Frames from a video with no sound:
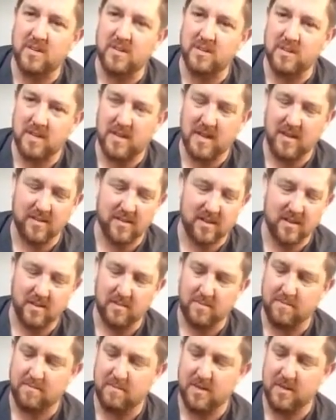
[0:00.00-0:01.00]
than the other
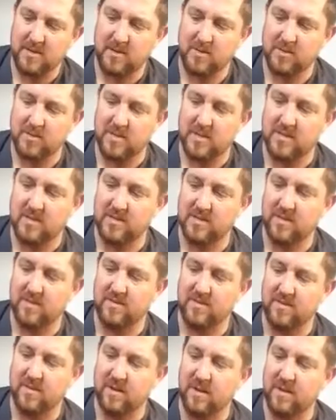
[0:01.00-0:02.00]
metal tins,
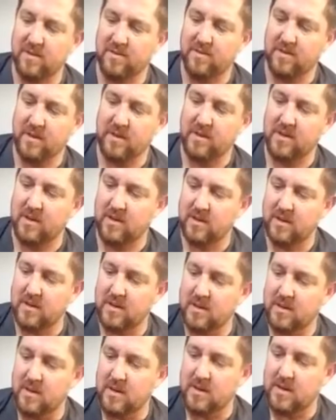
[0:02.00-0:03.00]
I think.
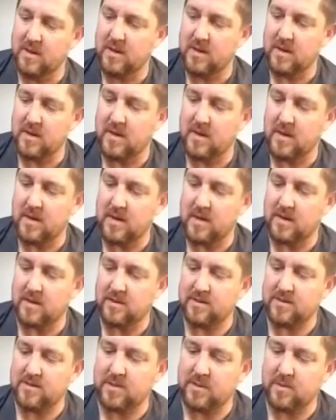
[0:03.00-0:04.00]

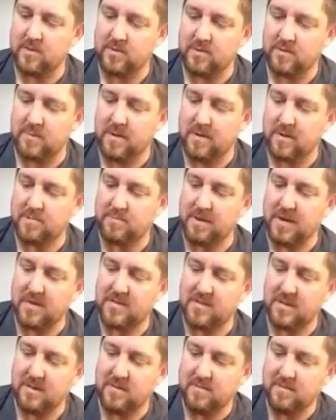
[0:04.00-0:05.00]
The seals are much
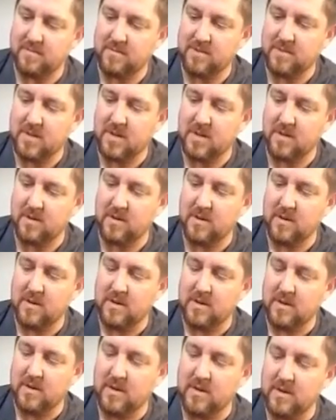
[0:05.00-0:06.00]
better, so
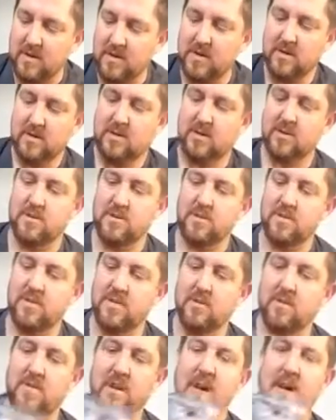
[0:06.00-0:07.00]
I'll just
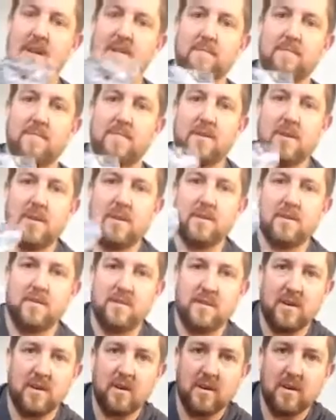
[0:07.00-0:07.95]
do that and